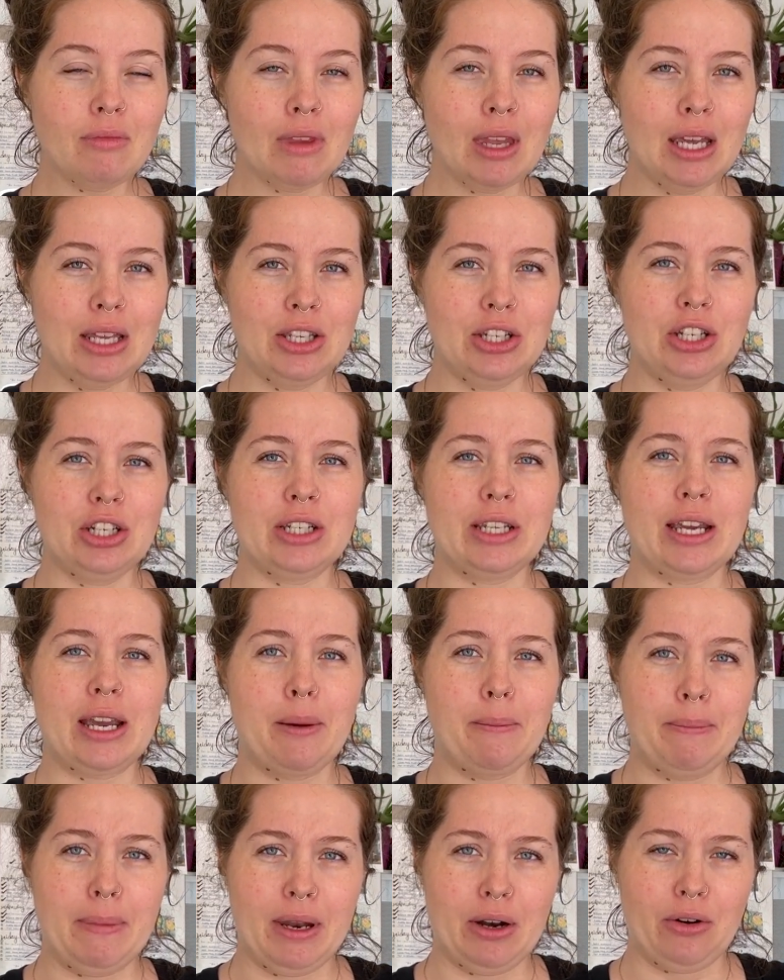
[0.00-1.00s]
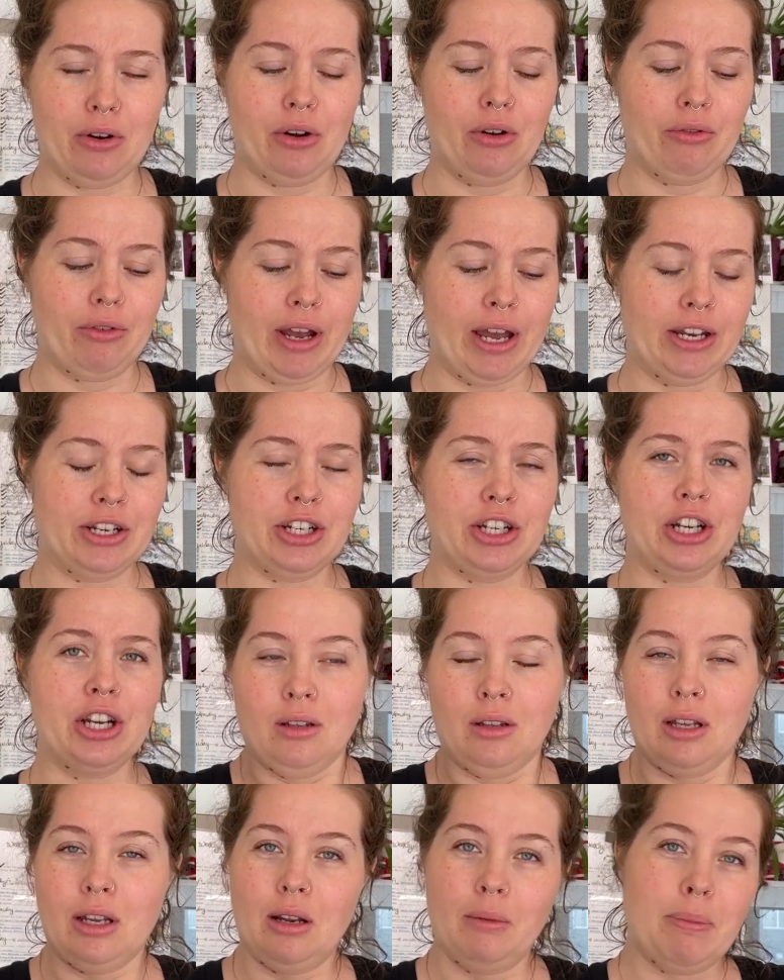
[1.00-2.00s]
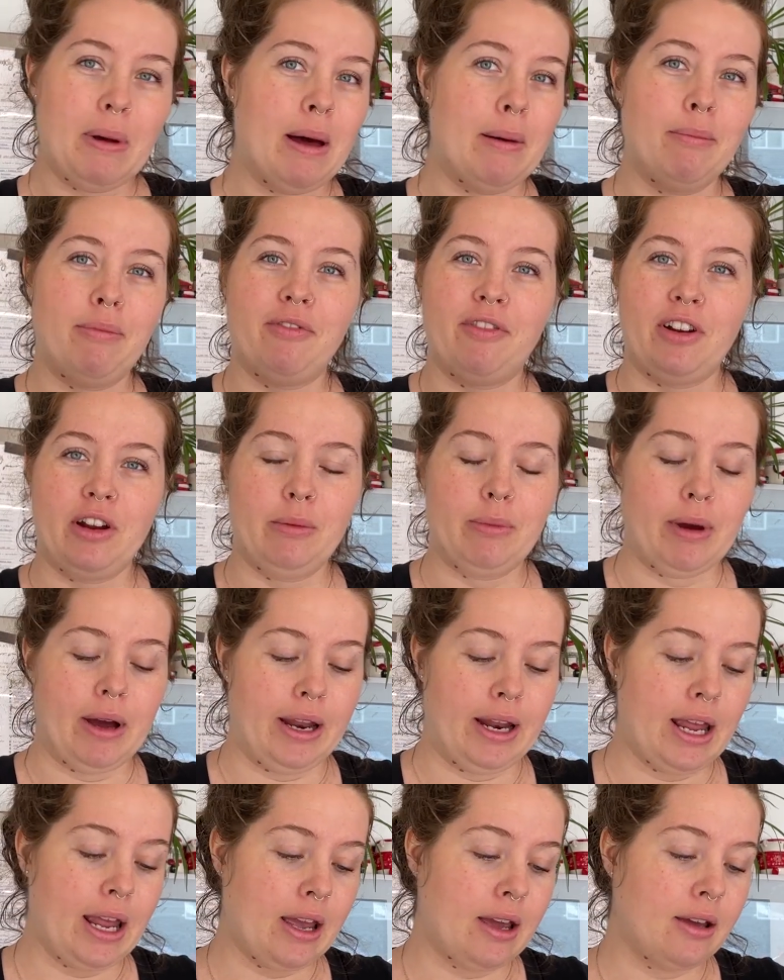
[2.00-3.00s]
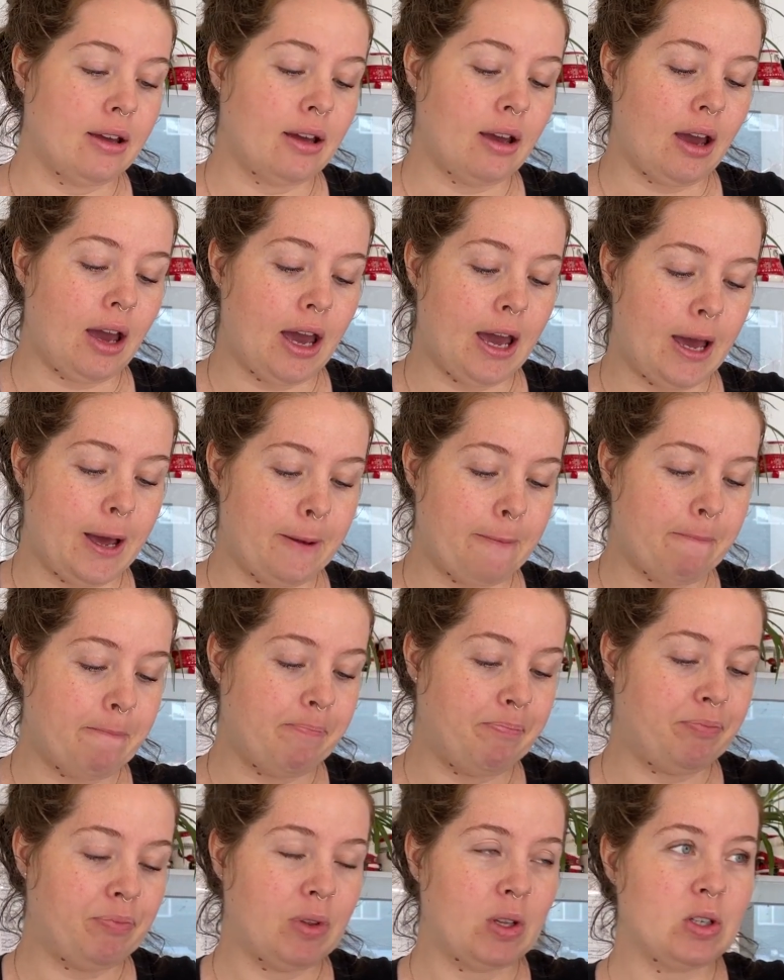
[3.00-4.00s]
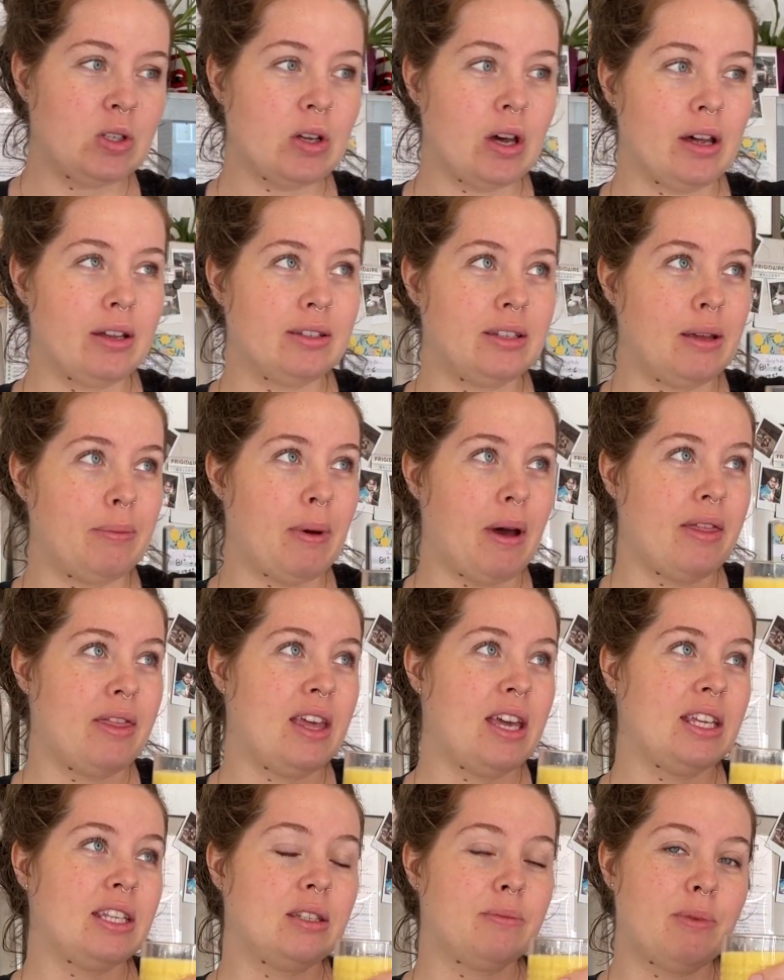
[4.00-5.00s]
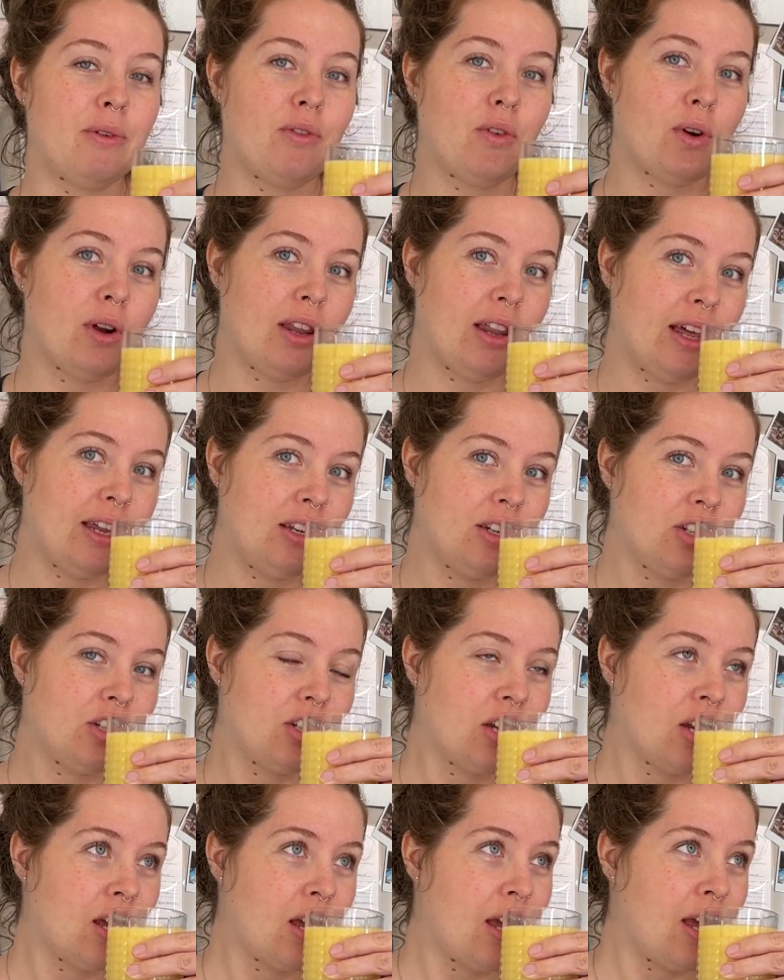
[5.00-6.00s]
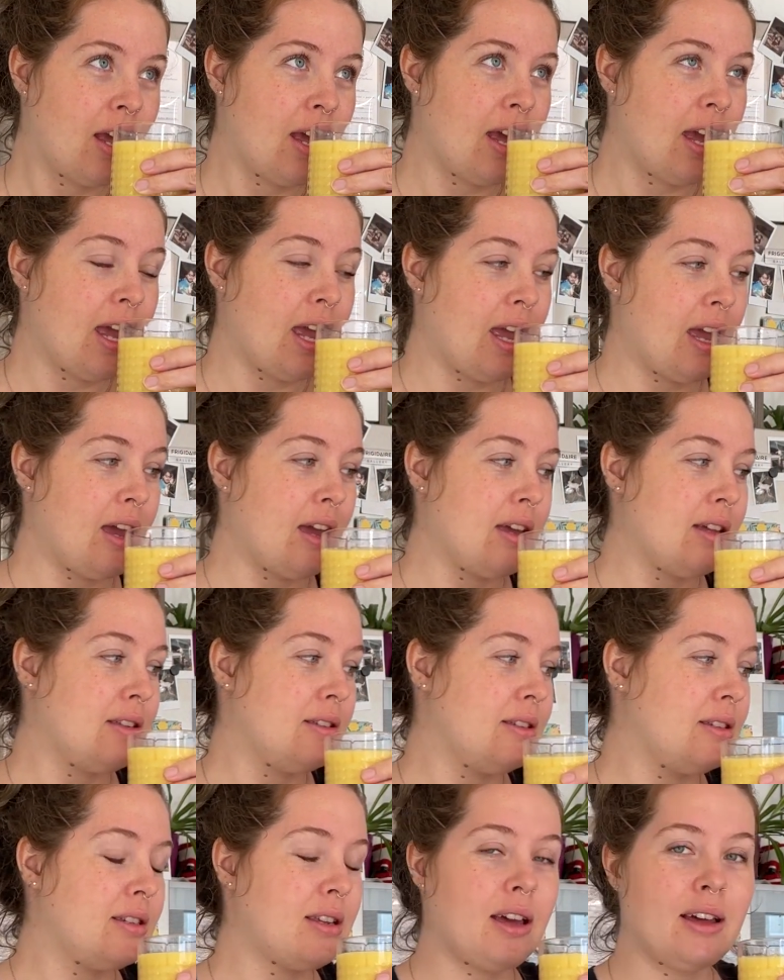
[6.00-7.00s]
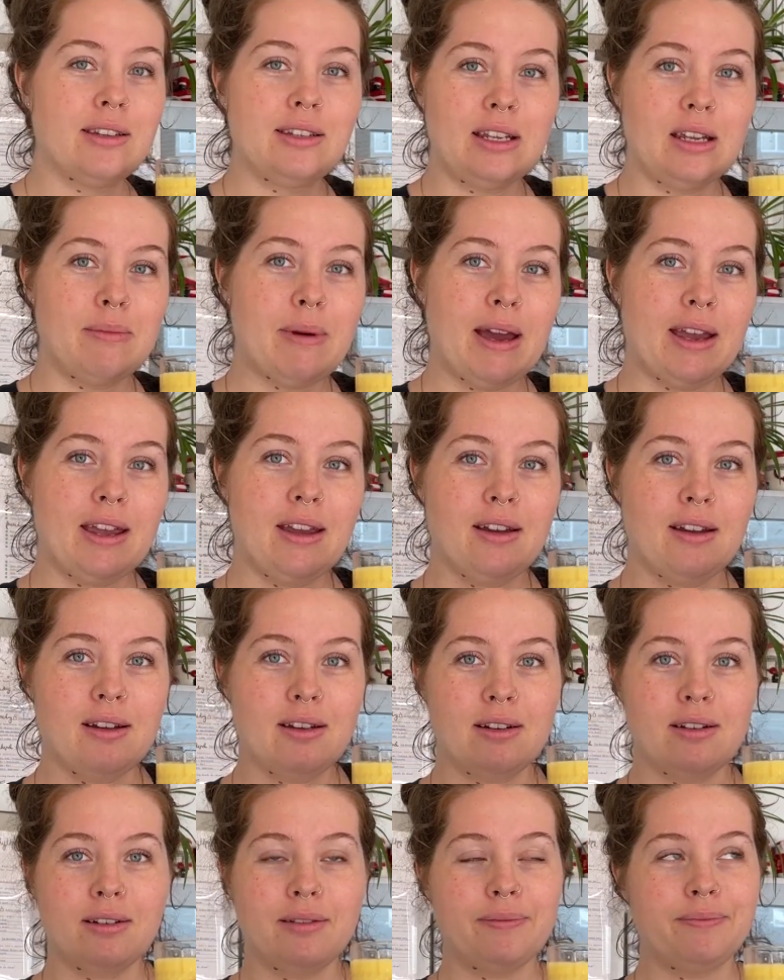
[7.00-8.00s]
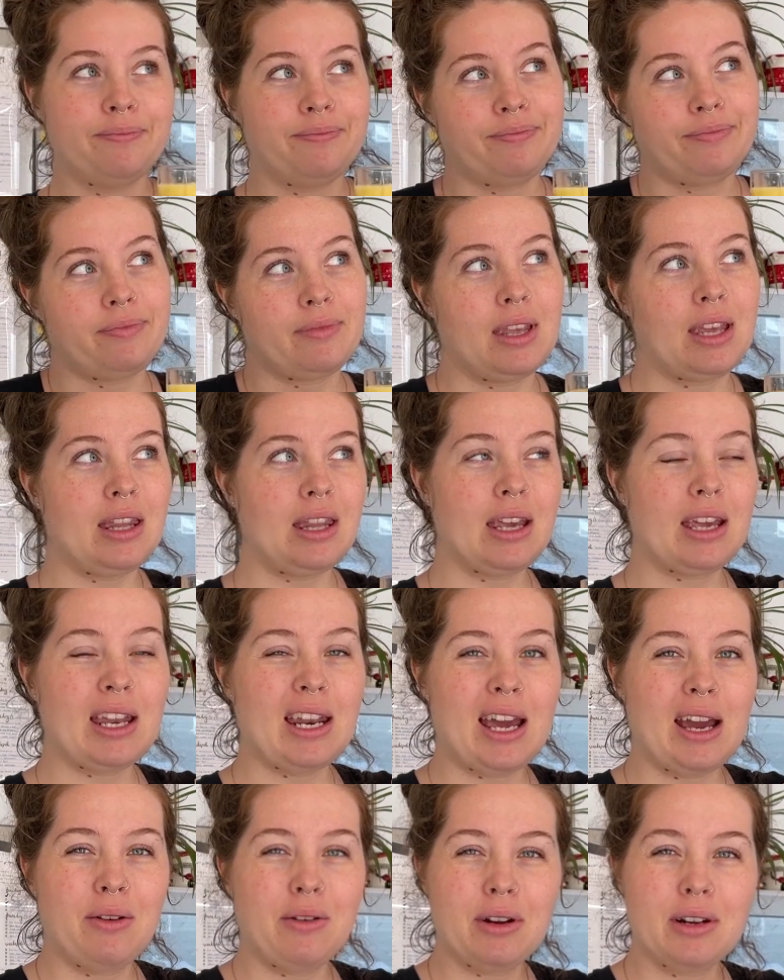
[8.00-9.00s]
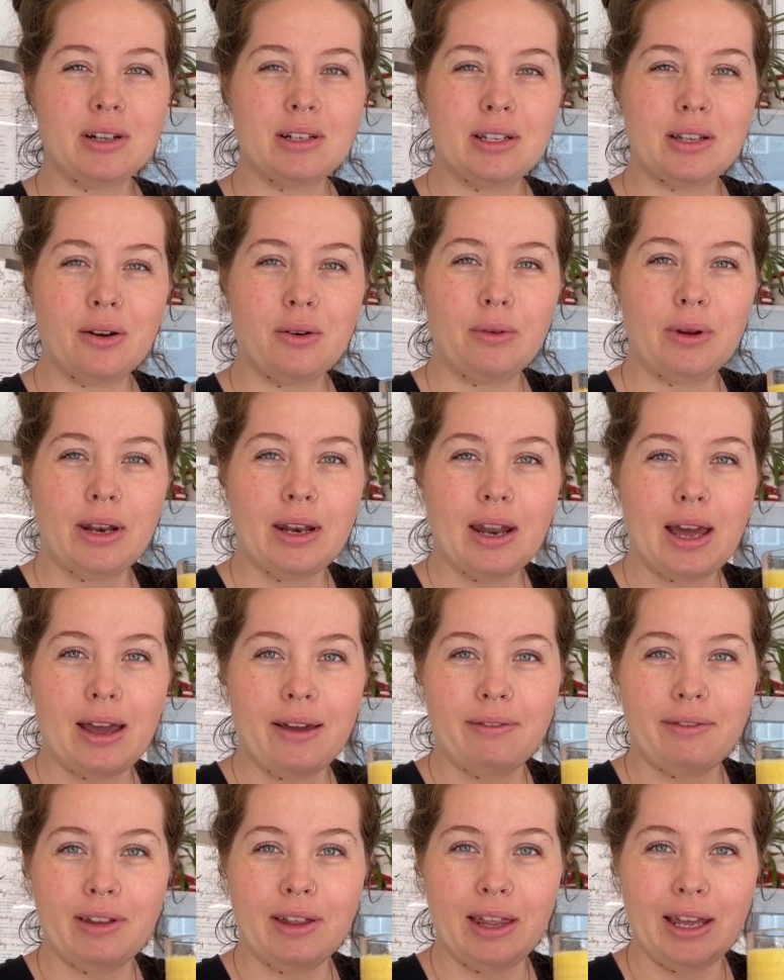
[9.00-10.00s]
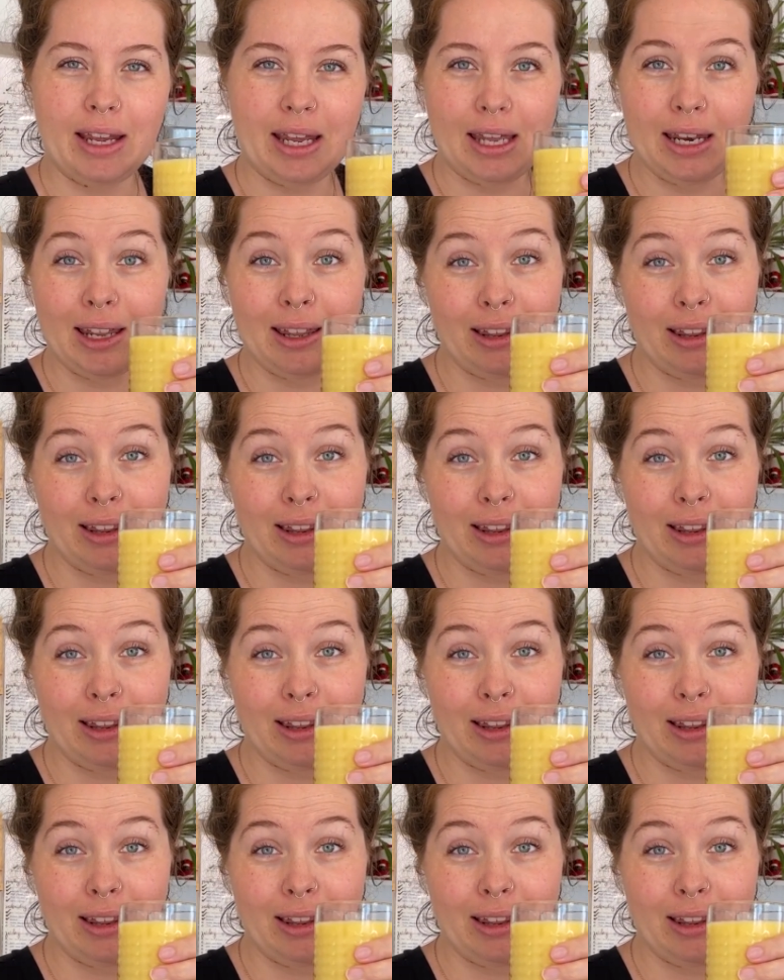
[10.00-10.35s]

It's just like a mineral-rich little pump for your body. So I'll sip on this before lunch, and I'll see you back here in like an hour or so when I feel like eating